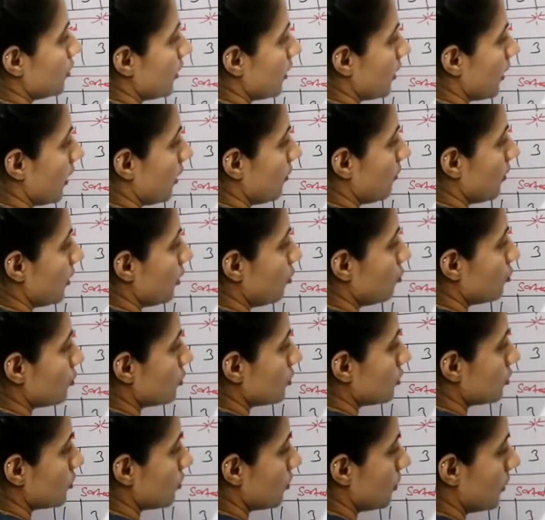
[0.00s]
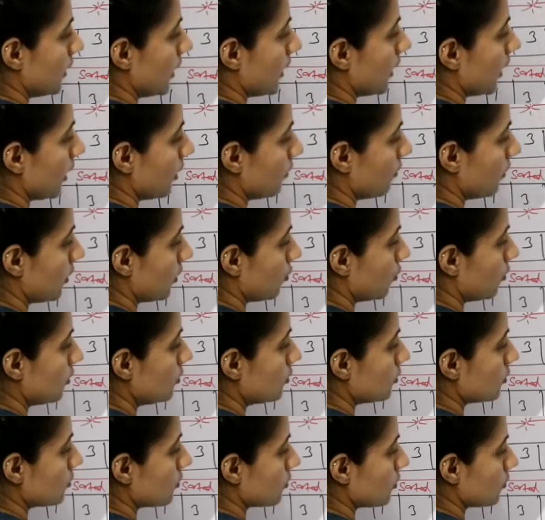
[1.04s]
here I value is 3 and I value
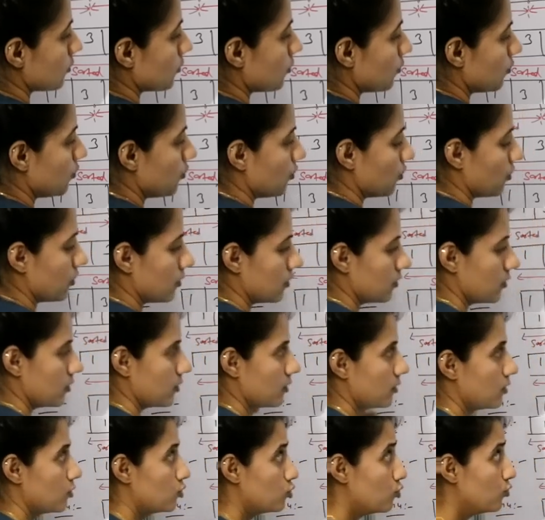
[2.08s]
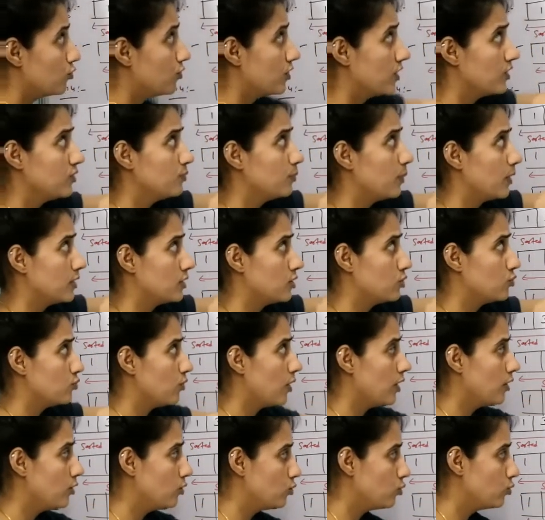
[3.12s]
is 4. So 5 passes,
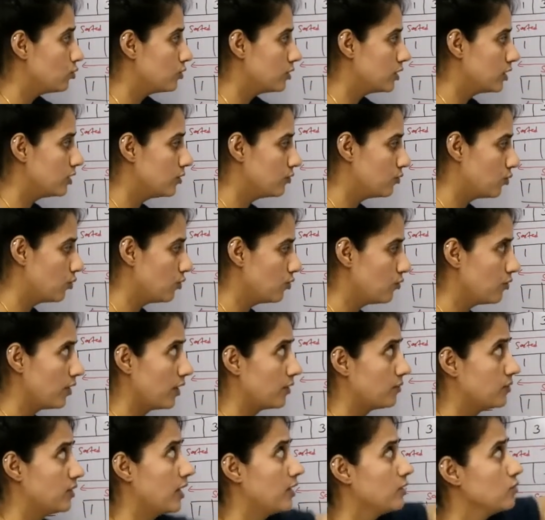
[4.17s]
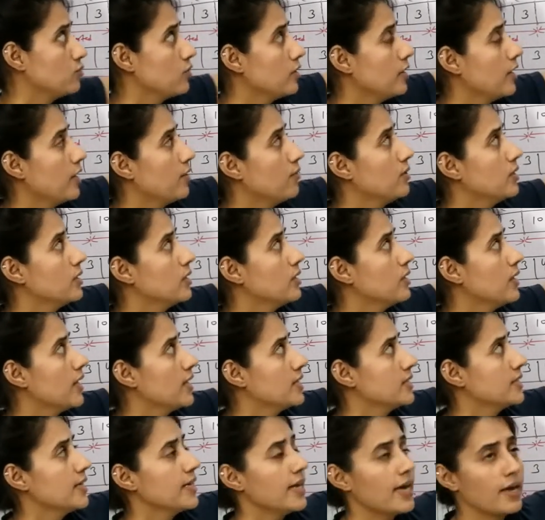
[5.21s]
1, 2, 3, 4, 5, that is why I have written
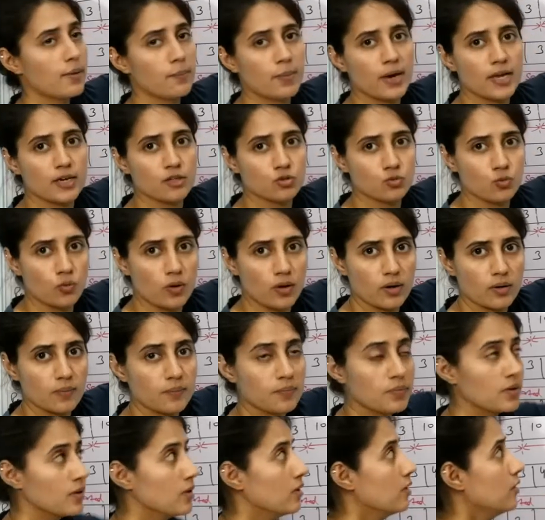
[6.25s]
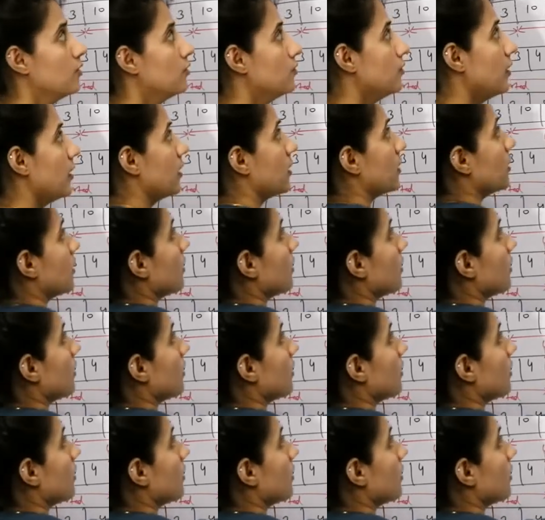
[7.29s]
less than n minus 1. Fine.